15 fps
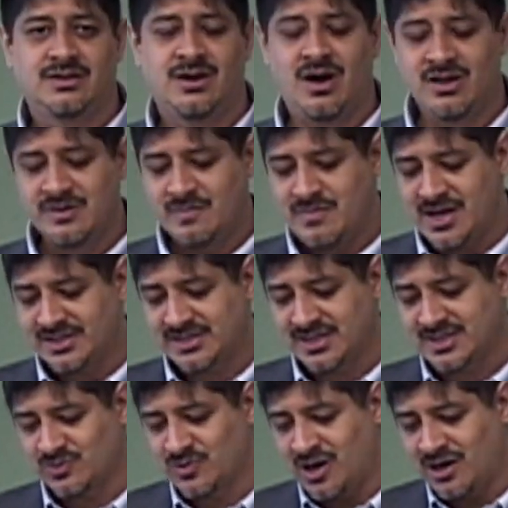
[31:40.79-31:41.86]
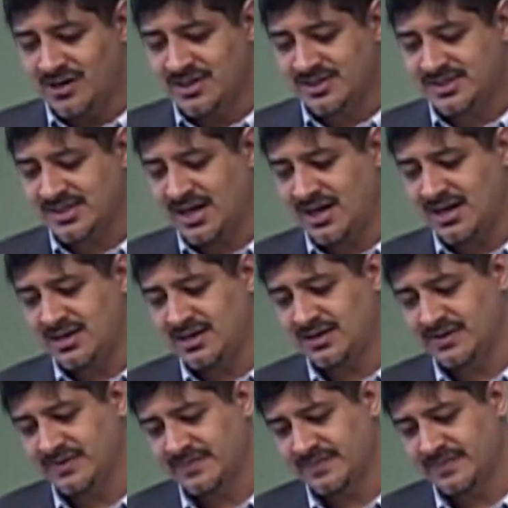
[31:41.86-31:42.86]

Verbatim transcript: all the mess that's wrong inside.